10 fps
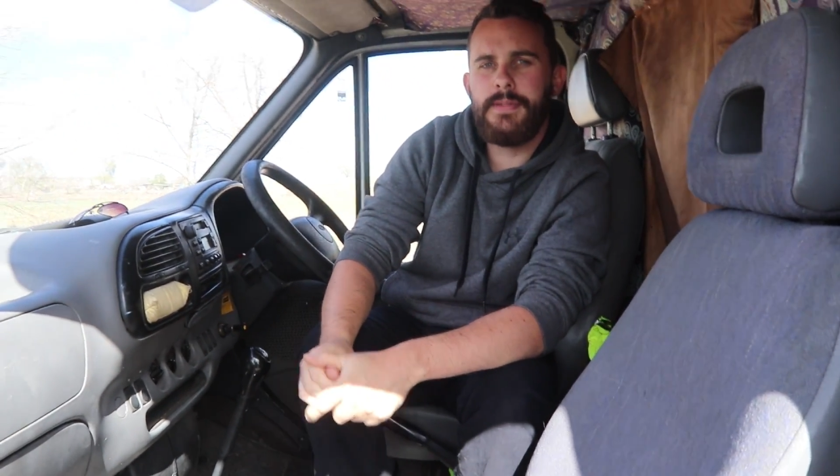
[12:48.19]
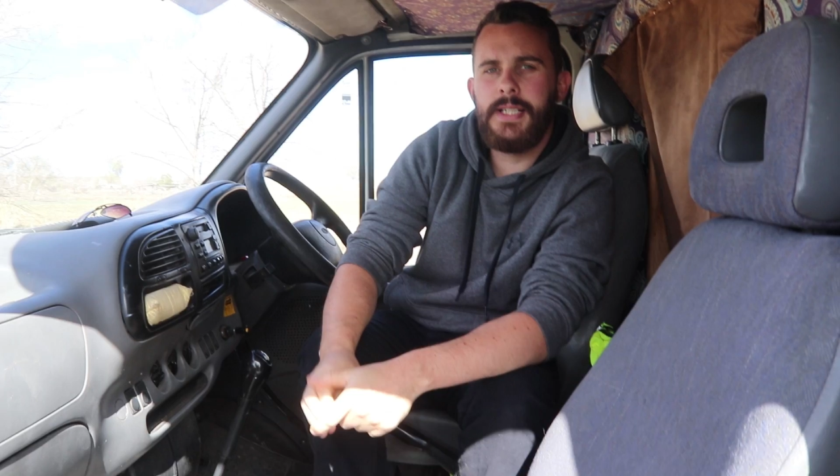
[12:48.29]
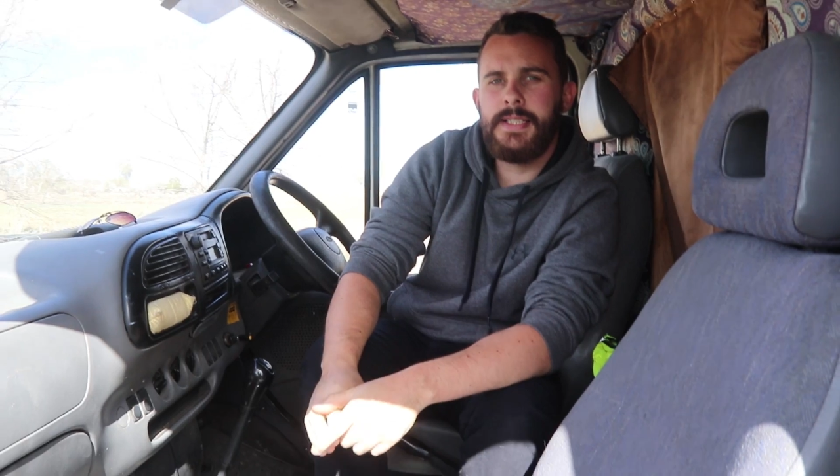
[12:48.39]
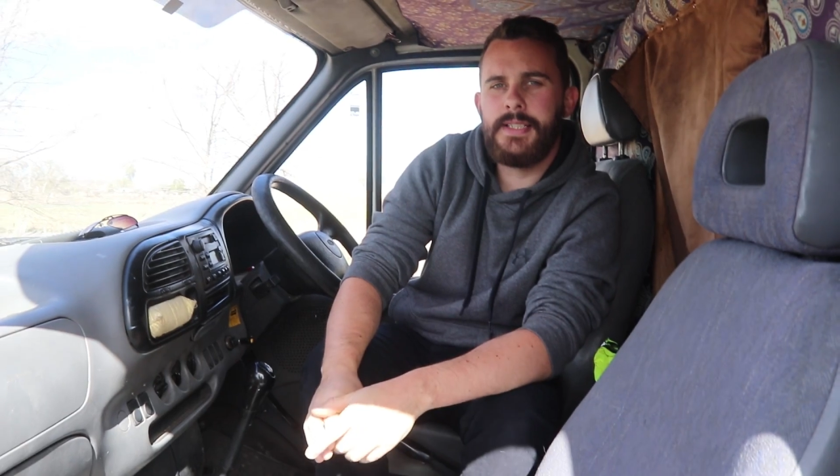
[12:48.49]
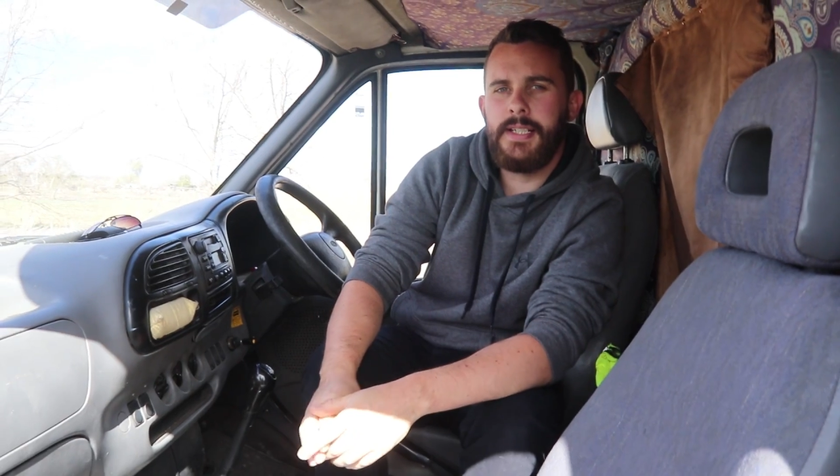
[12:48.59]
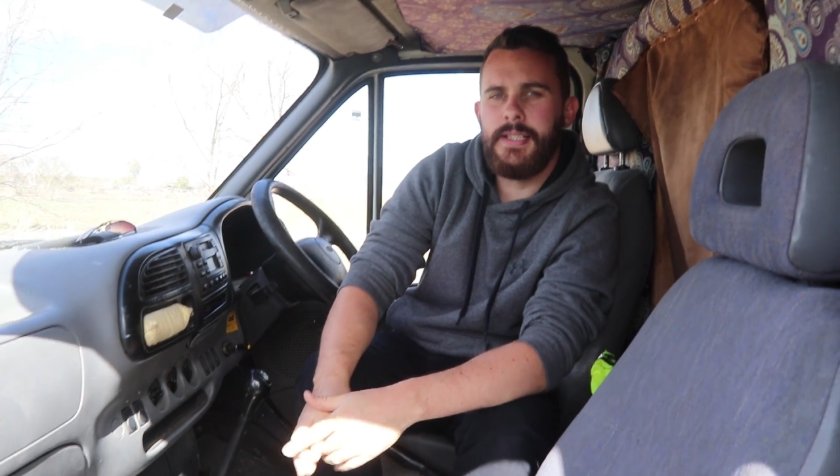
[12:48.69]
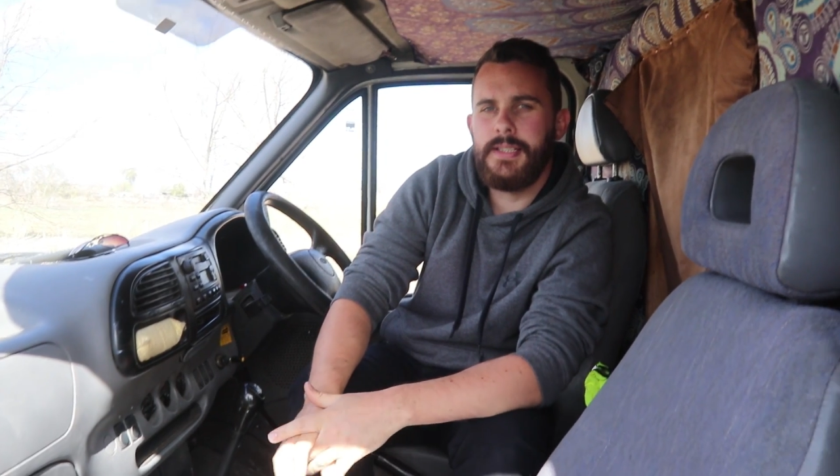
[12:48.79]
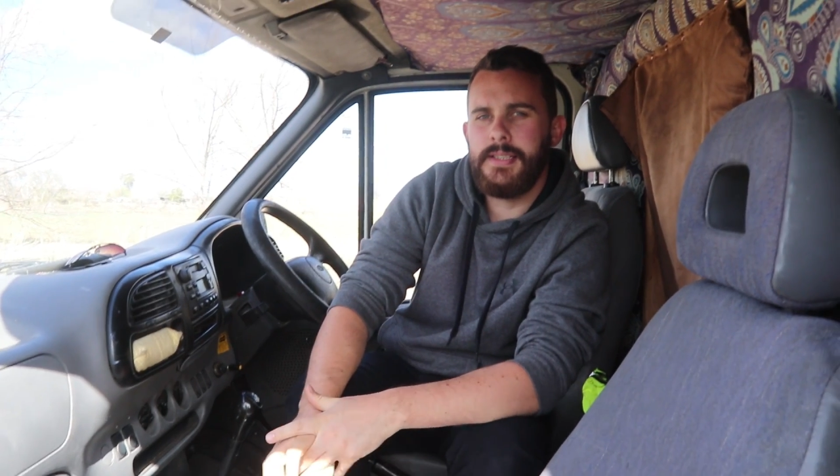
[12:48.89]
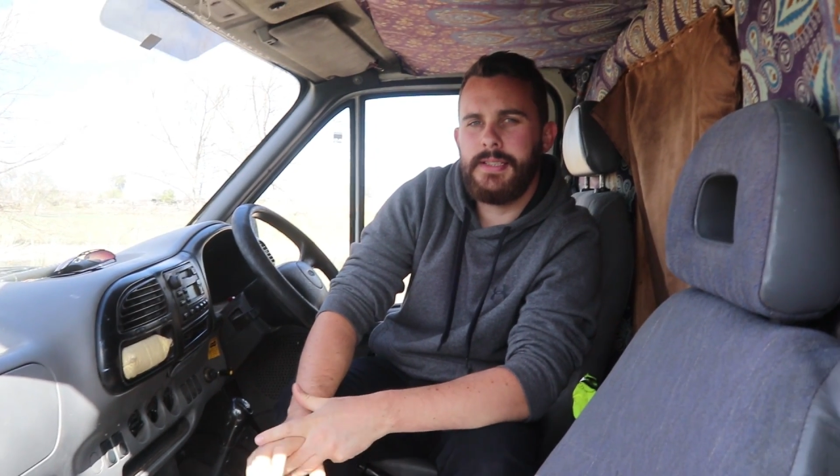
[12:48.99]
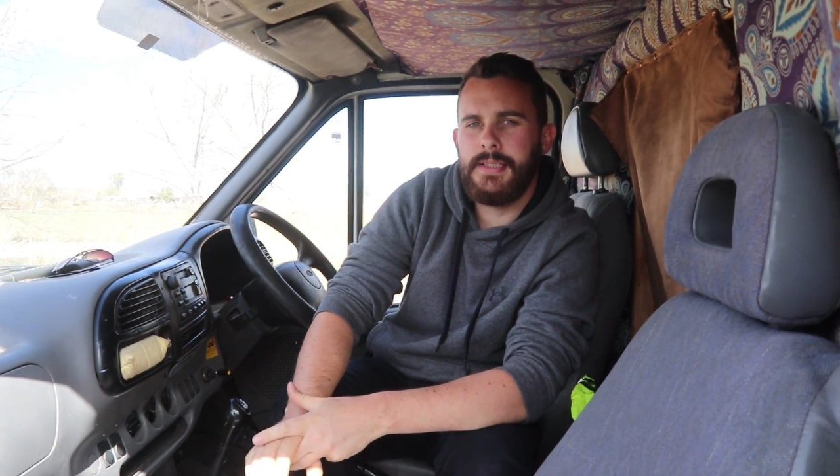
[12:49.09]
litre
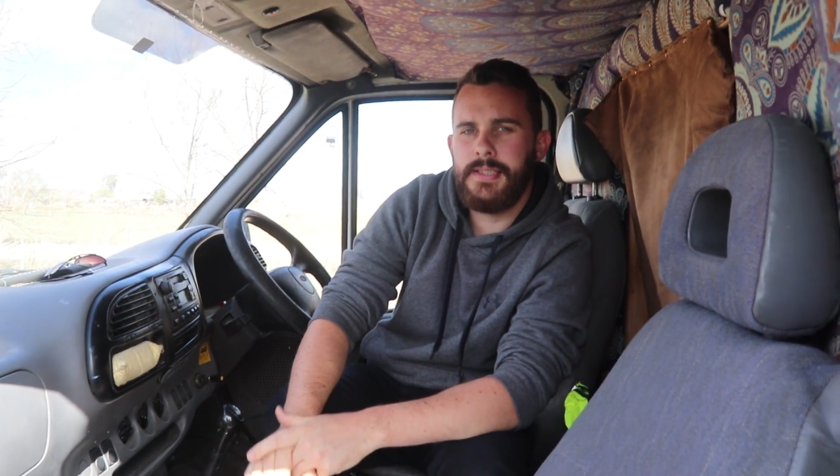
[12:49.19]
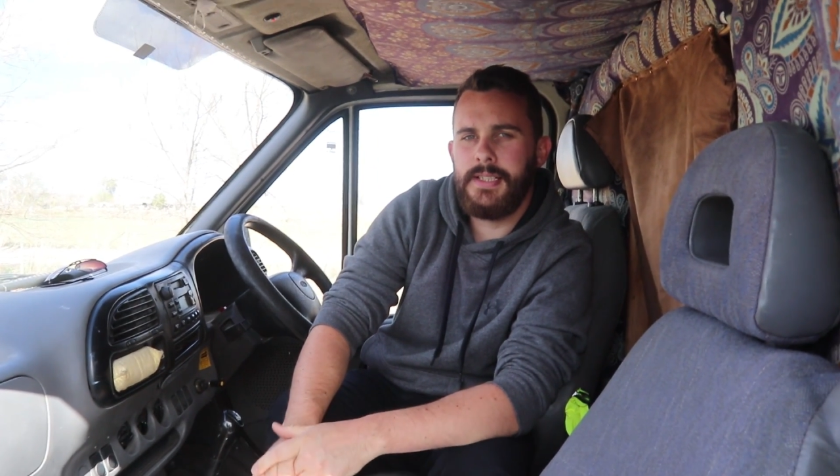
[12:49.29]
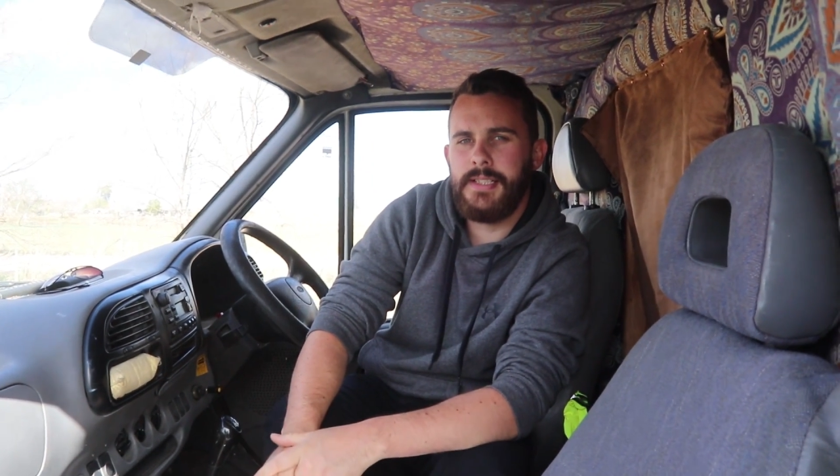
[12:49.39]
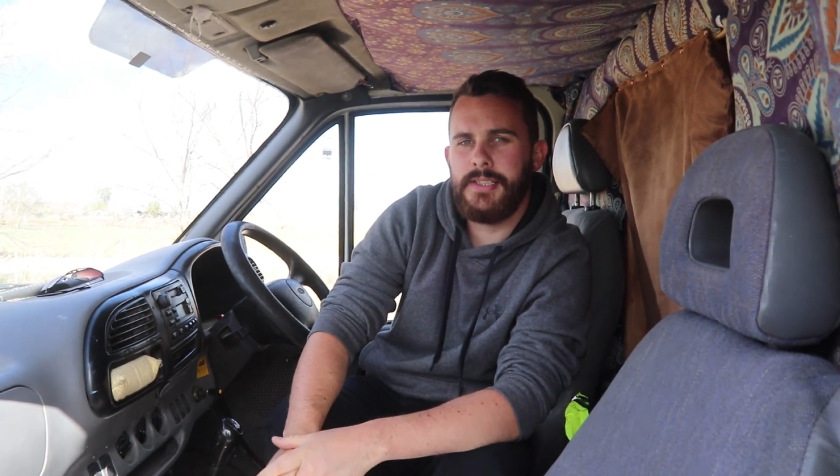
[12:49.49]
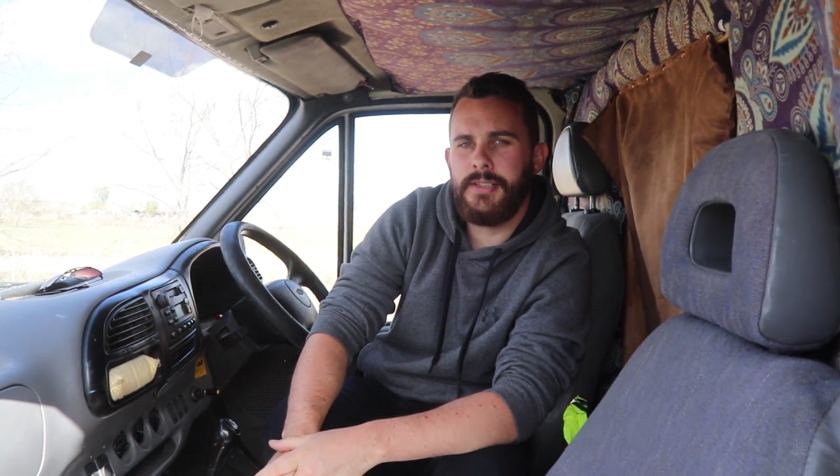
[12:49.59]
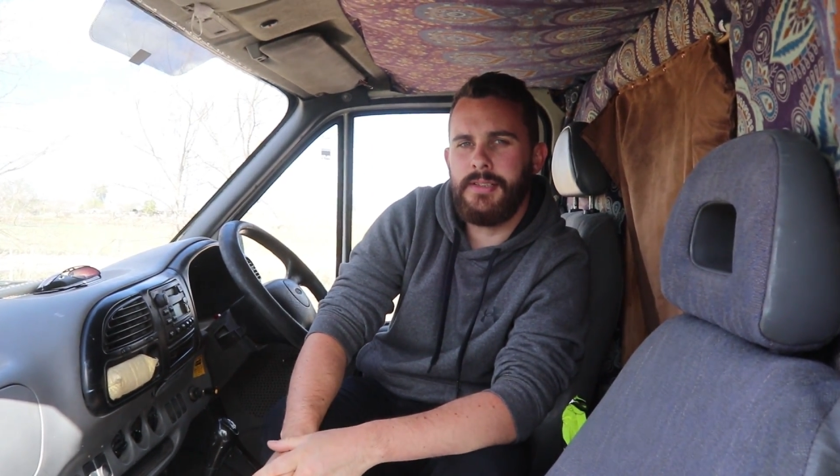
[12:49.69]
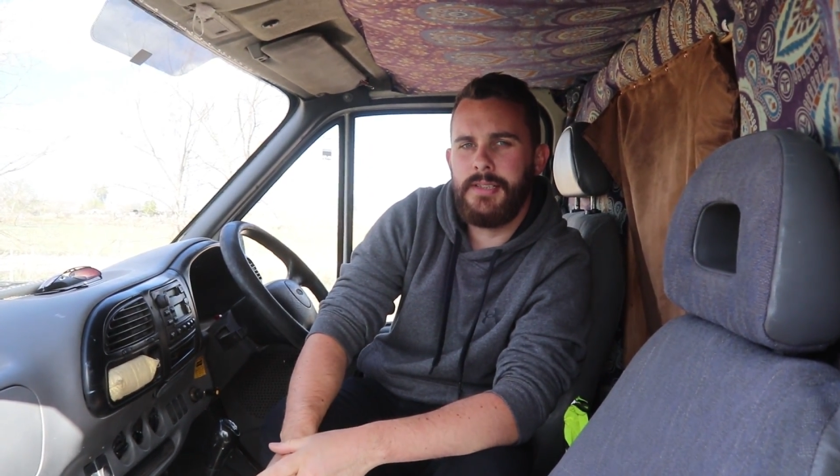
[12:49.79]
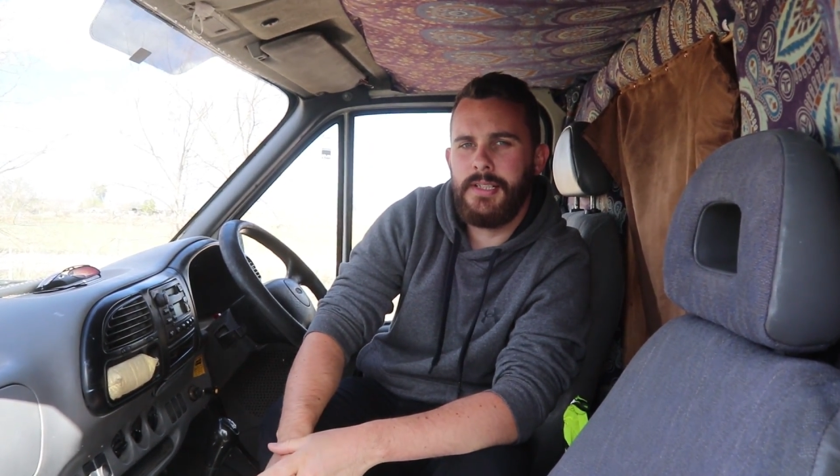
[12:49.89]
diesel,